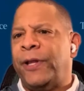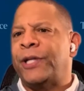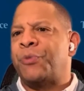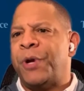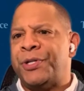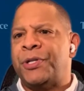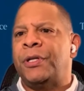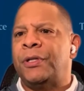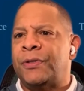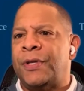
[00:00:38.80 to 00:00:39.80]
fluctuation
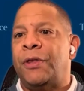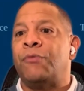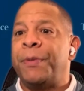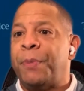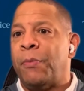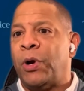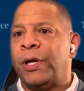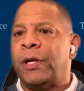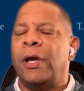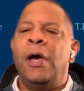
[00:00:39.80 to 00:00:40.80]
in, say, the repo
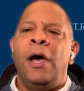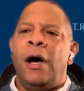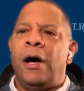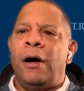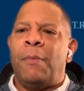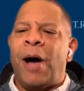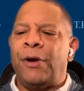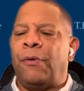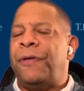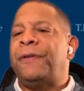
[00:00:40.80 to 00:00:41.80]
market, I
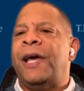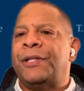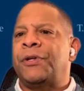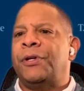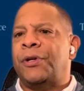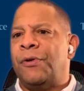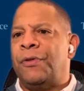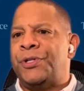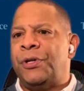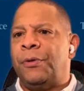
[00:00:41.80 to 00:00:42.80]
don't think that's going to occur
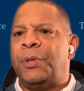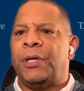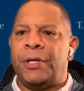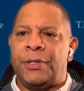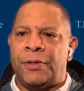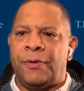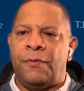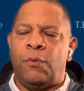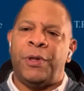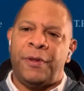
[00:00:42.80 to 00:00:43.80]
this year because
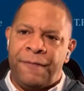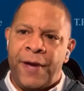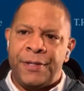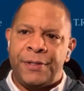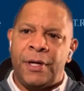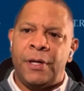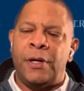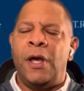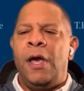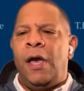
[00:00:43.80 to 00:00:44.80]
of what the Fed has done